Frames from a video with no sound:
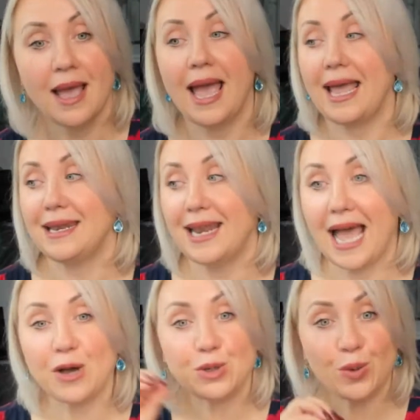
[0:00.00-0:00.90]
And
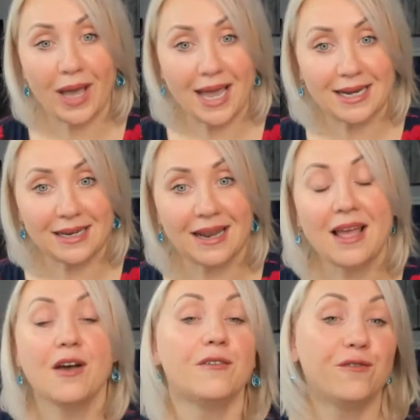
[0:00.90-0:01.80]
now you add in
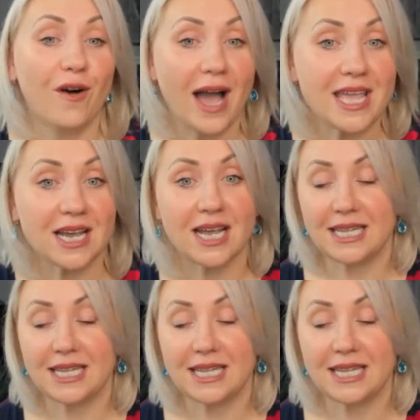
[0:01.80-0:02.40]
fire